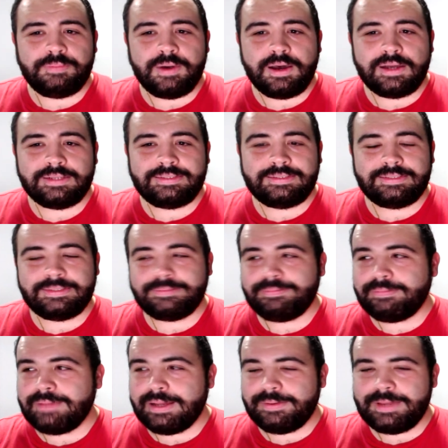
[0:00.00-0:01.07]
but
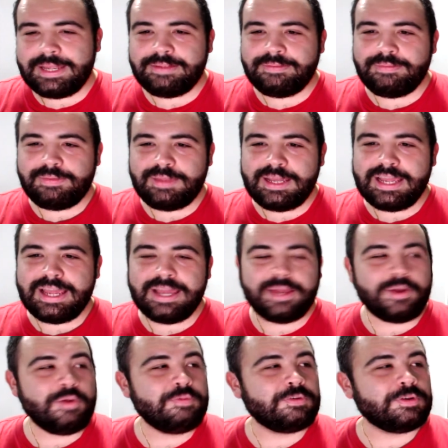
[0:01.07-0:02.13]
I mean, thinking
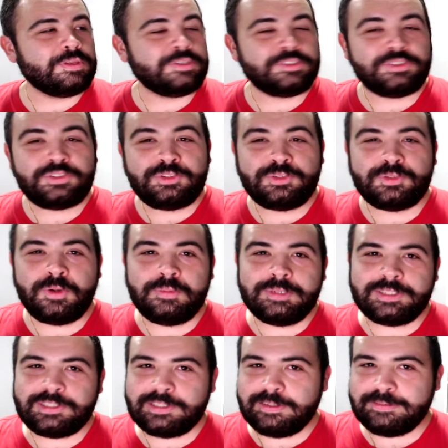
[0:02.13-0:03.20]
it over, there's so
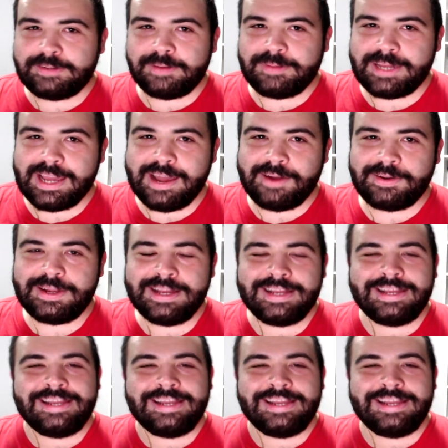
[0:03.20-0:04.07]
much stuff coming out.